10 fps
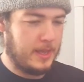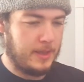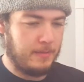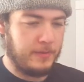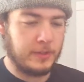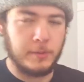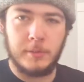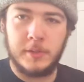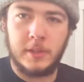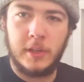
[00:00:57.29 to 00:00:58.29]
First I've
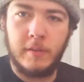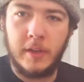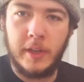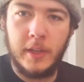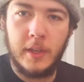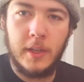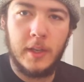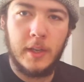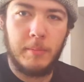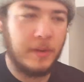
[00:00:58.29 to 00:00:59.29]
given this lovely,
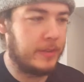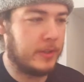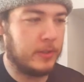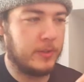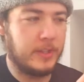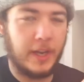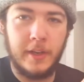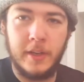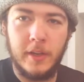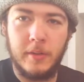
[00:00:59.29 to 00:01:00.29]
I believe this is called die
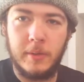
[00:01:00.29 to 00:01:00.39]
cut,